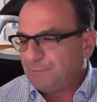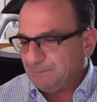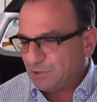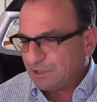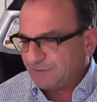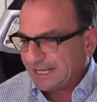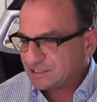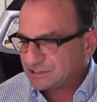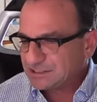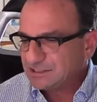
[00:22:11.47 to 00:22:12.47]
people have
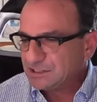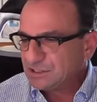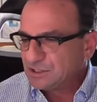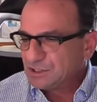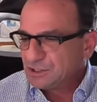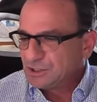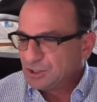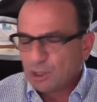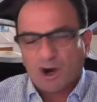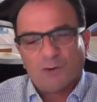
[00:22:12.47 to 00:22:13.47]
asked,
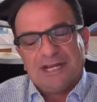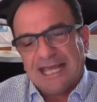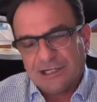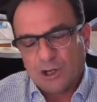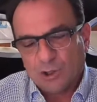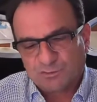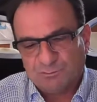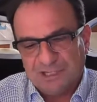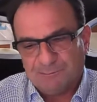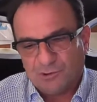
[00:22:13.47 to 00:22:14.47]
are we getting notes from
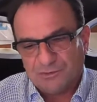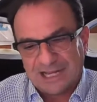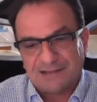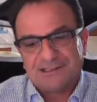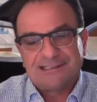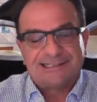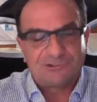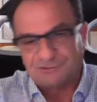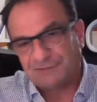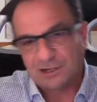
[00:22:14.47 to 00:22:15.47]
people now that the
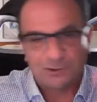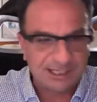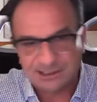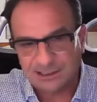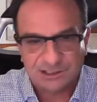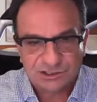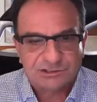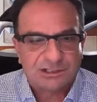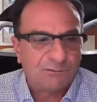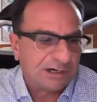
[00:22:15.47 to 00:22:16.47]
Delta variant has
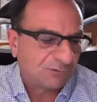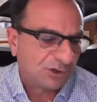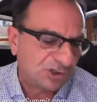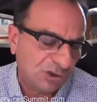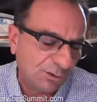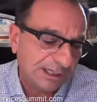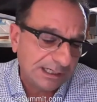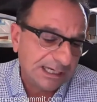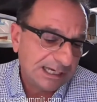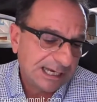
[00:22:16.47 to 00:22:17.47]
done whatever it's doing?